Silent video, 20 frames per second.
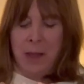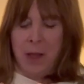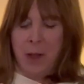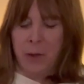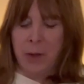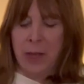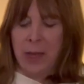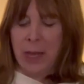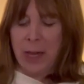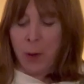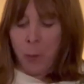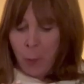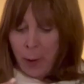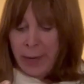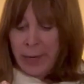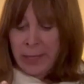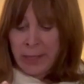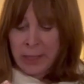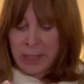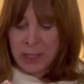Okay, and I'm
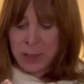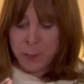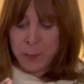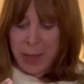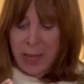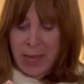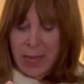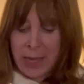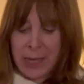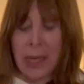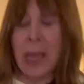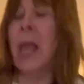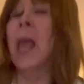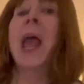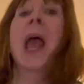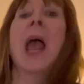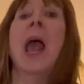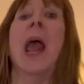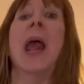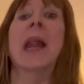weighing this bag,
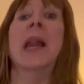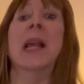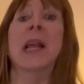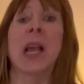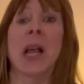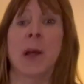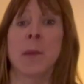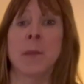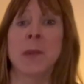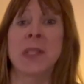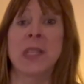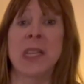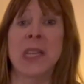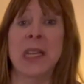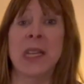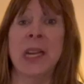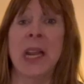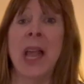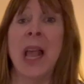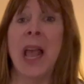and it comes
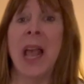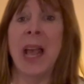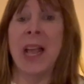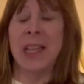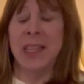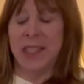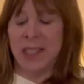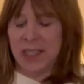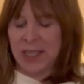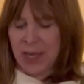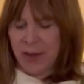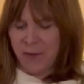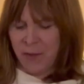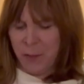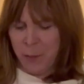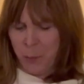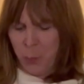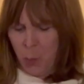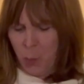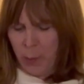in as
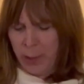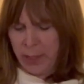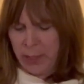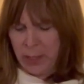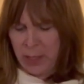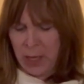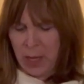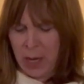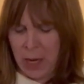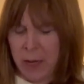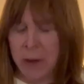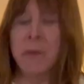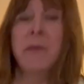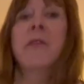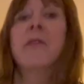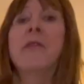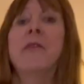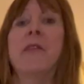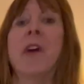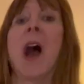
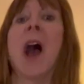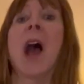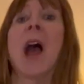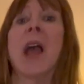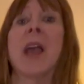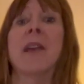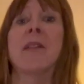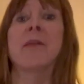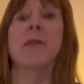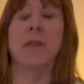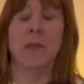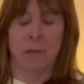7.95